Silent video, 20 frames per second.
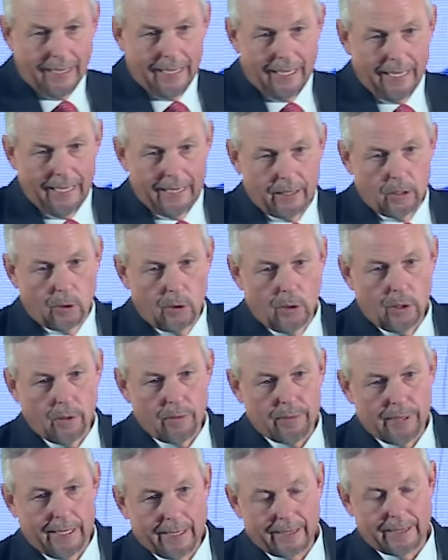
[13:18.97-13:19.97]
And all of
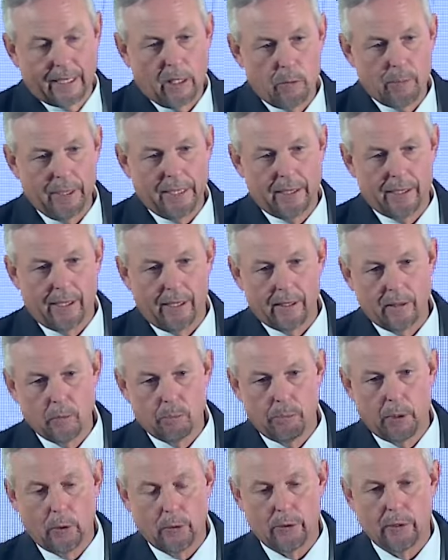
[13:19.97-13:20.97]
that can be done
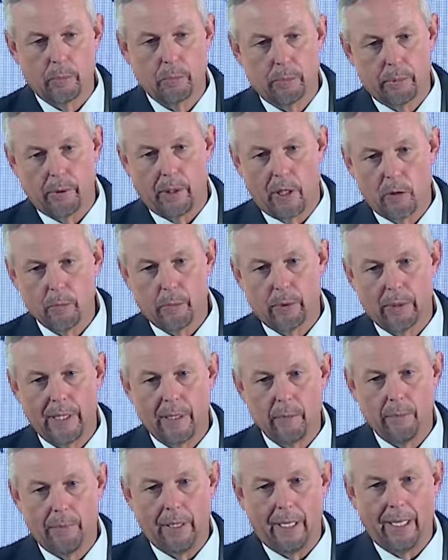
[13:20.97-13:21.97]
both in
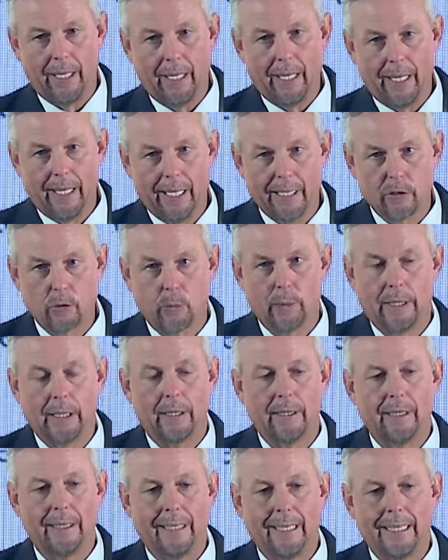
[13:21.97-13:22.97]
on-prem as
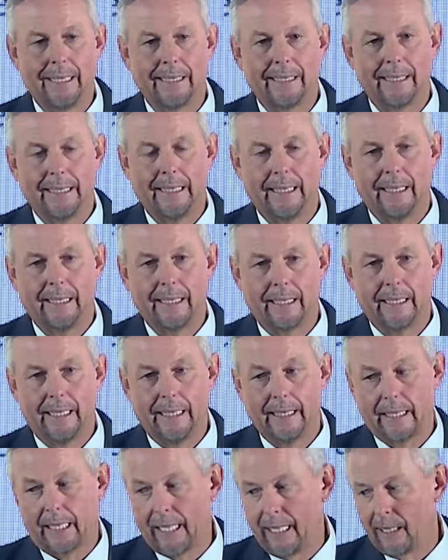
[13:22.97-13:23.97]
well as in
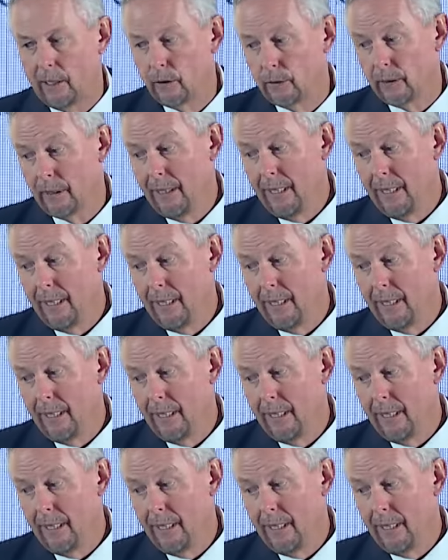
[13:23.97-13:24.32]
the cloud.